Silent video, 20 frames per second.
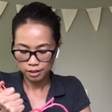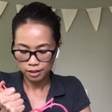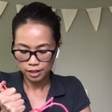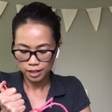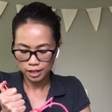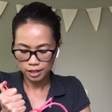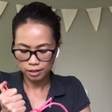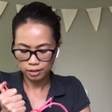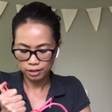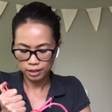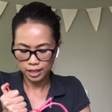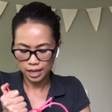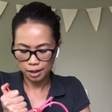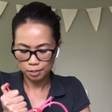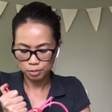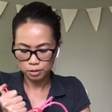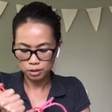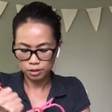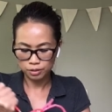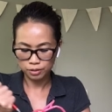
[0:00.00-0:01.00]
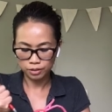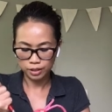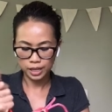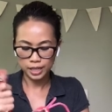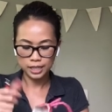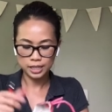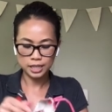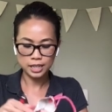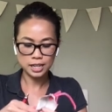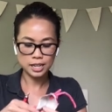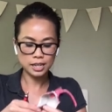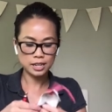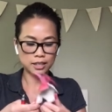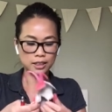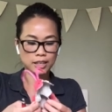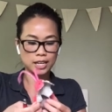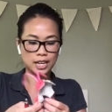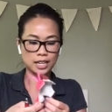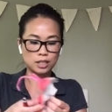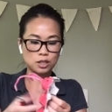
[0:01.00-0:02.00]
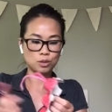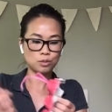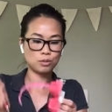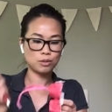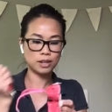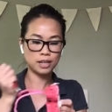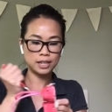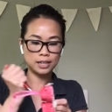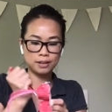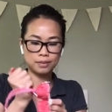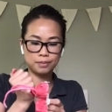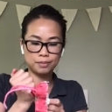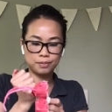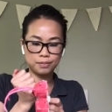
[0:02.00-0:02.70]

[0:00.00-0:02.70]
our lobster friend here. That's one.